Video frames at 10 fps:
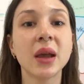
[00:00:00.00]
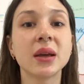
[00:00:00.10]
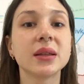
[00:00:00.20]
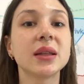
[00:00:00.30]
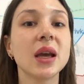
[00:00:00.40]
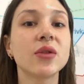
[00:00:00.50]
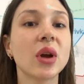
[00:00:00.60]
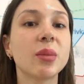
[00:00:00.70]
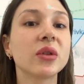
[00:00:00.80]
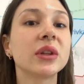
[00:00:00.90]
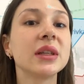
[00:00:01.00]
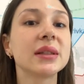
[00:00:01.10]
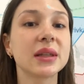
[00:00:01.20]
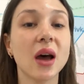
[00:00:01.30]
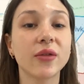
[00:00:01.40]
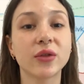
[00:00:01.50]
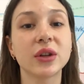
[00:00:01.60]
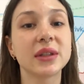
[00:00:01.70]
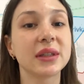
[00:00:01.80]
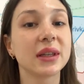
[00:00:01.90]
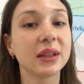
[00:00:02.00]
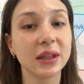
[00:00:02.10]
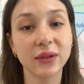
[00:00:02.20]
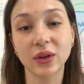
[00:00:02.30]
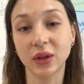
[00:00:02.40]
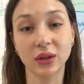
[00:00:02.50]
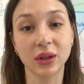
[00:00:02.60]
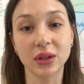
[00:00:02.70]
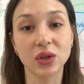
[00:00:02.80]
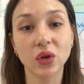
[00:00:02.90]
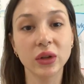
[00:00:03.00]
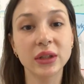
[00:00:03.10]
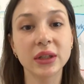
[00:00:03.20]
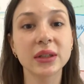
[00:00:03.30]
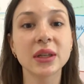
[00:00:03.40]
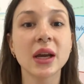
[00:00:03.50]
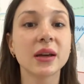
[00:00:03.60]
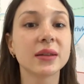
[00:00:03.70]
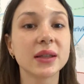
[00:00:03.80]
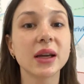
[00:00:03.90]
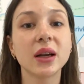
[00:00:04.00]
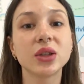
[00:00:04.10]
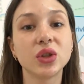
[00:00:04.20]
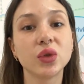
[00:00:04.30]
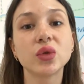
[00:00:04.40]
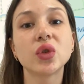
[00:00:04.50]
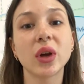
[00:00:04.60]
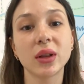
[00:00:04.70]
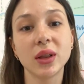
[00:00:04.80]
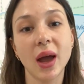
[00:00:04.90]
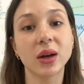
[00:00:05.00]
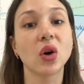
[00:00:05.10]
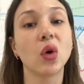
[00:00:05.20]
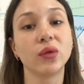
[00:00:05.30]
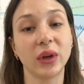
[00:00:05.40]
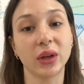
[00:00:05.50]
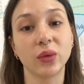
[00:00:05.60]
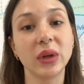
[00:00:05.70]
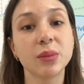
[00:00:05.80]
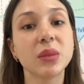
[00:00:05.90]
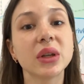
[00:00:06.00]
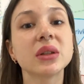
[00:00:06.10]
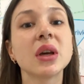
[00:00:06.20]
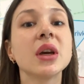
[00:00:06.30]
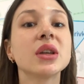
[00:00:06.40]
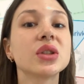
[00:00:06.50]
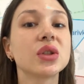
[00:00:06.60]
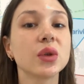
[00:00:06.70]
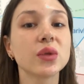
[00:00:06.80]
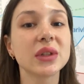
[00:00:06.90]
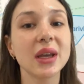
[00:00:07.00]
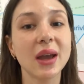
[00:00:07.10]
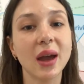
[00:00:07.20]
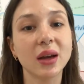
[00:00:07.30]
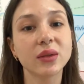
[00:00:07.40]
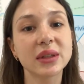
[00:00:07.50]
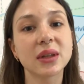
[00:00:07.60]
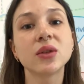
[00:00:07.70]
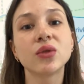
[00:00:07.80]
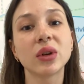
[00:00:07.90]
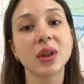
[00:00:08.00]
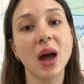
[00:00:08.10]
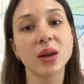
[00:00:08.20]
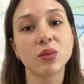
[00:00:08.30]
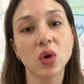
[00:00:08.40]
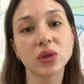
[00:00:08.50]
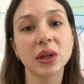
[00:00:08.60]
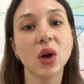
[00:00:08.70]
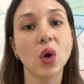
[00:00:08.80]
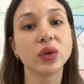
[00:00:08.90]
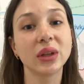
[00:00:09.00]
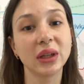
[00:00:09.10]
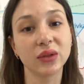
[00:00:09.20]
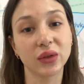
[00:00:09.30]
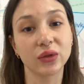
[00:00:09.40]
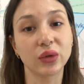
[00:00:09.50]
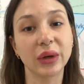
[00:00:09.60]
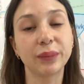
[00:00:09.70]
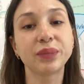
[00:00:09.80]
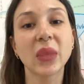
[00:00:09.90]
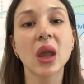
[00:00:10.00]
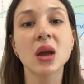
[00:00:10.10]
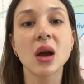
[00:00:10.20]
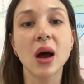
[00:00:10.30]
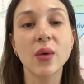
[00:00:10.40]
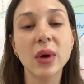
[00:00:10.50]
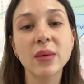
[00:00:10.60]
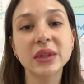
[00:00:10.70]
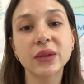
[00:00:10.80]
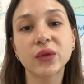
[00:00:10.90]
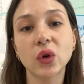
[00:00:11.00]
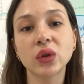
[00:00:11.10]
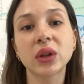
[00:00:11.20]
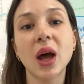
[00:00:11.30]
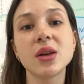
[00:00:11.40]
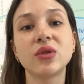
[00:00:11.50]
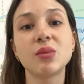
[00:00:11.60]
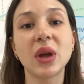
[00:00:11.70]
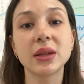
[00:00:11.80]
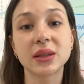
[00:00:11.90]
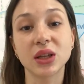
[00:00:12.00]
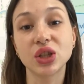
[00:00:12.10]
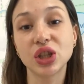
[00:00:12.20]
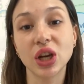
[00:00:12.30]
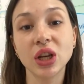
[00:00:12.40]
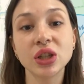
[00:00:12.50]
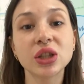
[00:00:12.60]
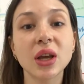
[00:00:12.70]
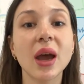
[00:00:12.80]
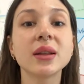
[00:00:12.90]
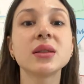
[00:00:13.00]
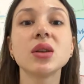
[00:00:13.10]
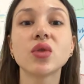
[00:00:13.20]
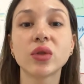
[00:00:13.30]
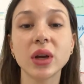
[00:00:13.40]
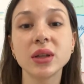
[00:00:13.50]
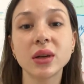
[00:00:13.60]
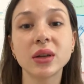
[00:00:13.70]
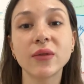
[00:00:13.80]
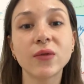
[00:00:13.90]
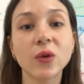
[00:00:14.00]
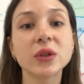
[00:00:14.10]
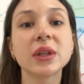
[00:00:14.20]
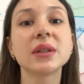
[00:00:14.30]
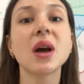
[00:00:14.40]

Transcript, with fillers: They are rapidly suffering significant casualties, they are due to a lack of equipment, so their advancing rely mostly on infantry. However, the front line remains unchanged and the Ukrainian armed forces